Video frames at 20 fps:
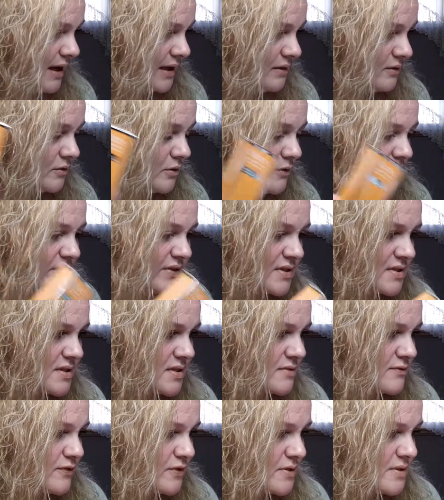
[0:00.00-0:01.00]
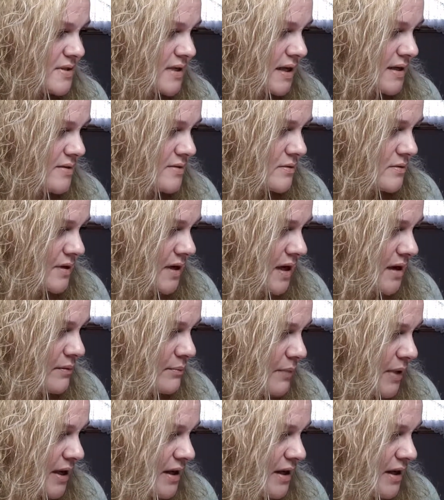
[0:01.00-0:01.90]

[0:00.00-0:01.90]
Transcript: I don't know if this is full size or not,